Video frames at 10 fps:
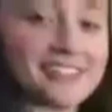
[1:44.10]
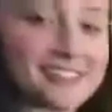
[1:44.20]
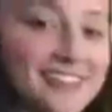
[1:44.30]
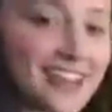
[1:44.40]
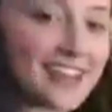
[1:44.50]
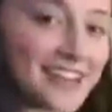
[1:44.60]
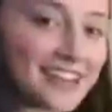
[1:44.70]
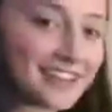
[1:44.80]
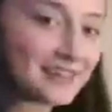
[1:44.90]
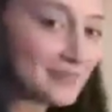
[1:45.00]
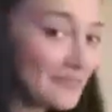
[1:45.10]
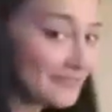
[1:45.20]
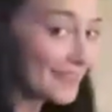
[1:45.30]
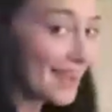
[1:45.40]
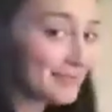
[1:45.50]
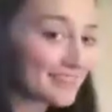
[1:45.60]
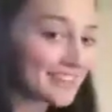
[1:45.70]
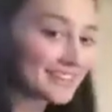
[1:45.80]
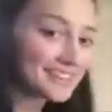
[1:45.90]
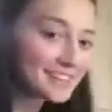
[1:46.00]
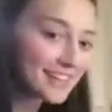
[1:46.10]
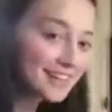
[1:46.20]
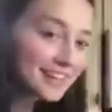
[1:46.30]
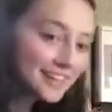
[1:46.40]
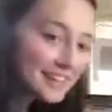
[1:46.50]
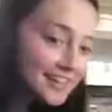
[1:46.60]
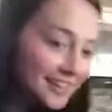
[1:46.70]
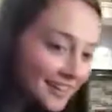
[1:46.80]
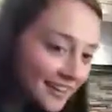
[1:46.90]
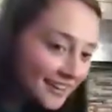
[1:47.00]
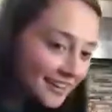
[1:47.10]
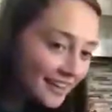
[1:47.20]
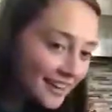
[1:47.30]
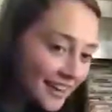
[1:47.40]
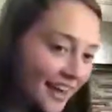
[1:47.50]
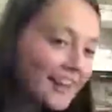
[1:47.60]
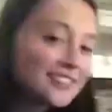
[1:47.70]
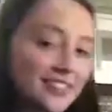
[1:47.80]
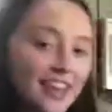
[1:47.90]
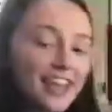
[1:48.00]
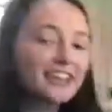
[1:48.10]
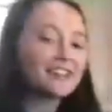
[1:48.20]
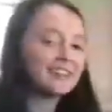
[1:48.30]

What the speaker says: today. I'm getting excited. Hi, Jake.